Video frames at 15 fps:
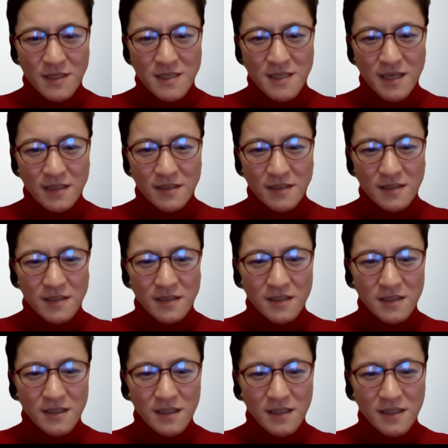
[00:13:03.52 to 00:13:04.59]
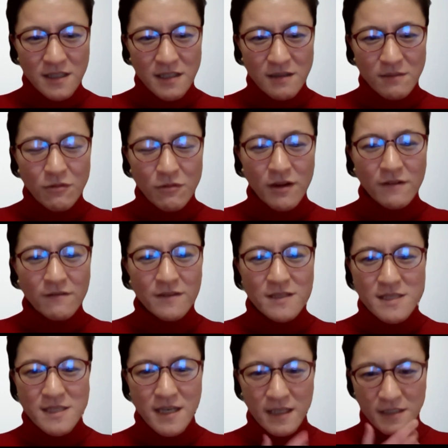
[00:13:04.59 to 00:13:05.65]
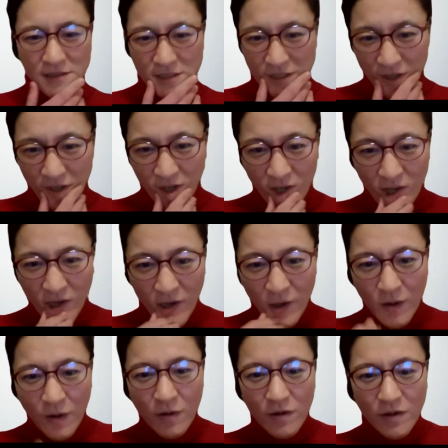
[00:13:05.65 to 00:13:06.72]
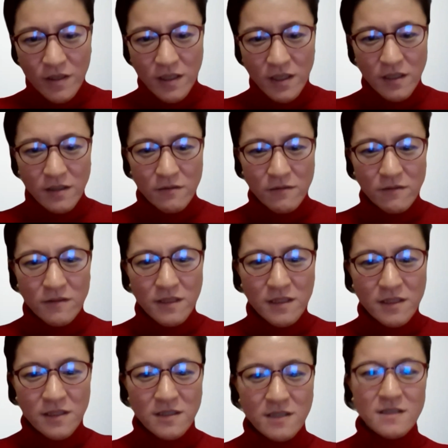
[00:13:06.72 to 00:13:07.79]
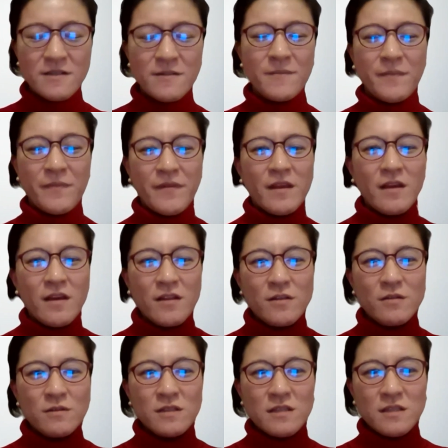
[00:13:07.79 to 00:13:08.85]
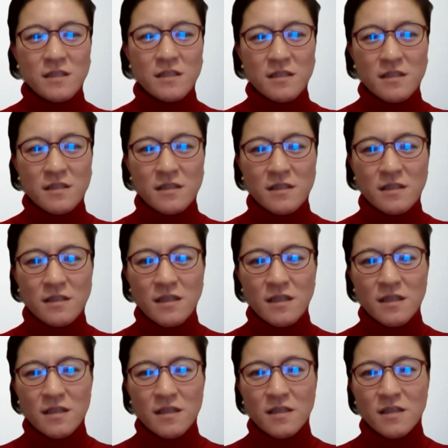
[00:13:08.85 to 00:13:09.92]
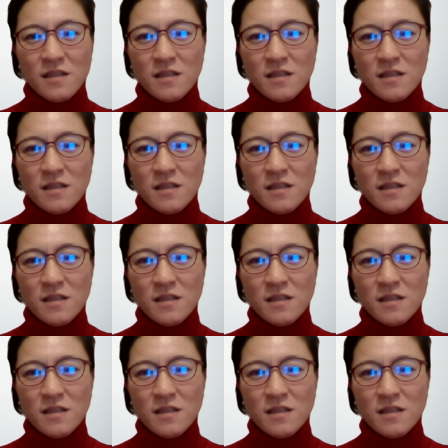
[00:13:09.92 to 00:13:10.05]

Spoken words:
sector, and then private sector. Okay, great. Noted. Then